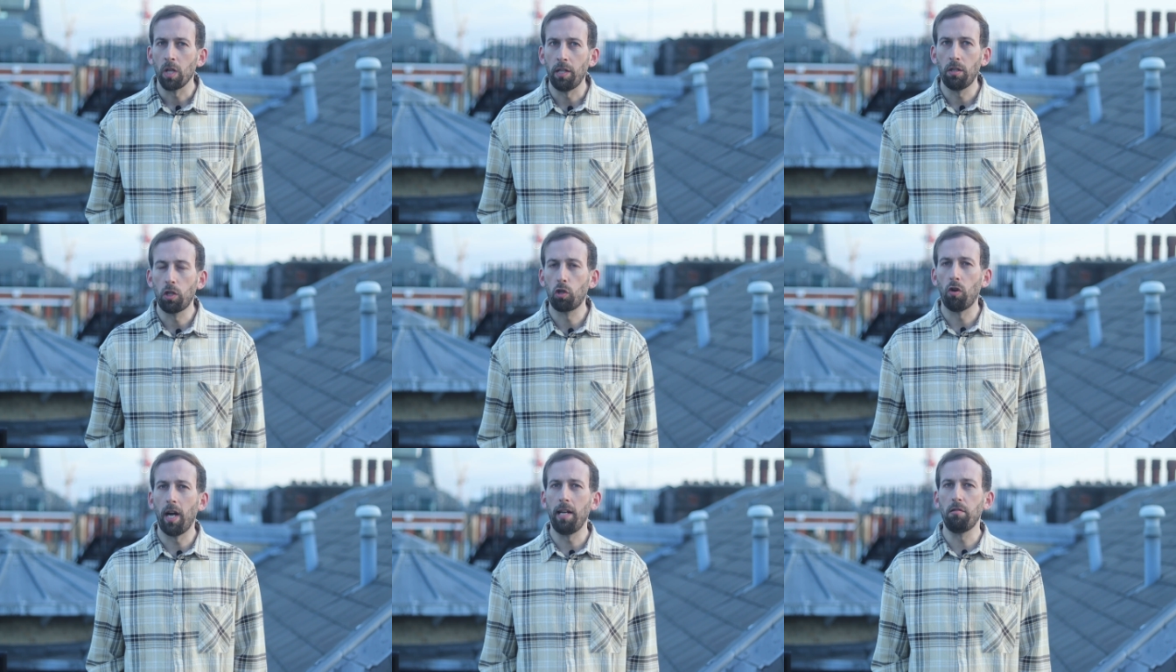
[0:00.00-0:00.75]
And the
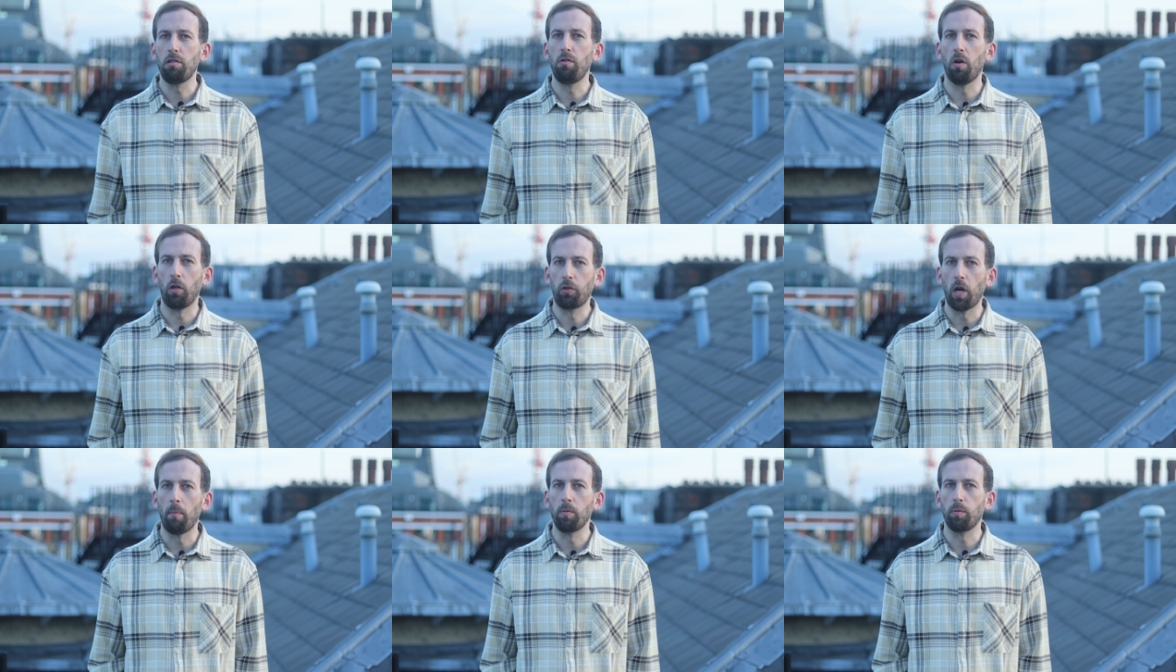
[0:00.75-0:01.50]
trying too
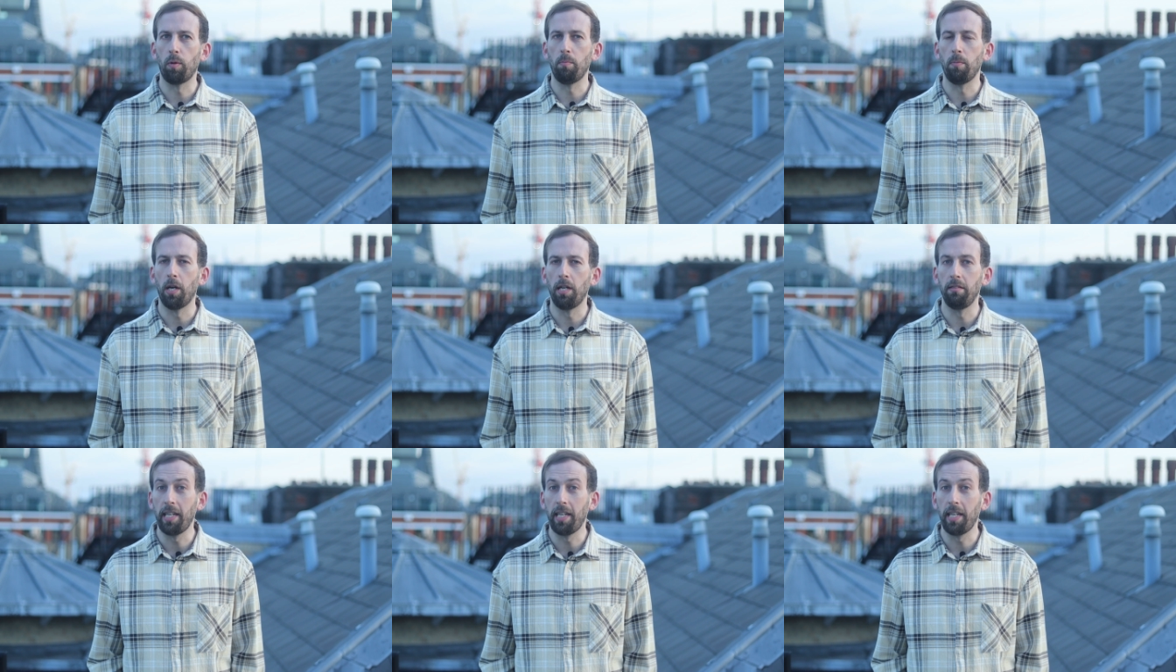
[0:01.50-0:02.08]
hard comes from uh,